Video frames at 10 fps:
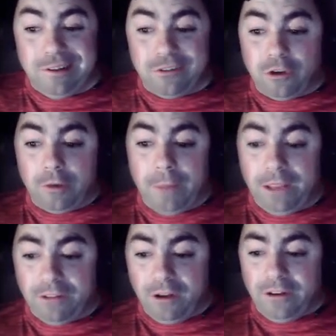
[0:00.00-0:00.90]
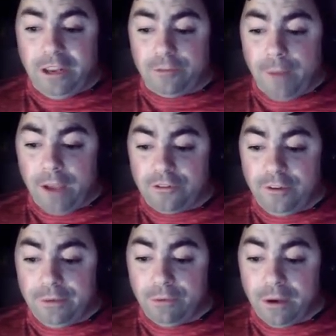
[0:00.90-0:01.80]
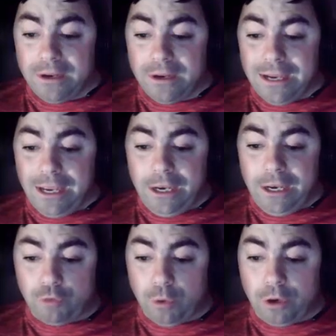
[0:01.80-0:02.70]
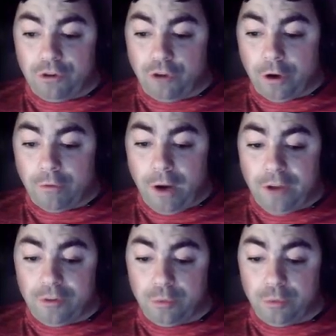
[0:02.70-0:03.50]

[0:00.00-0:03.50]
So the test positivity rate, it is really starting to rise.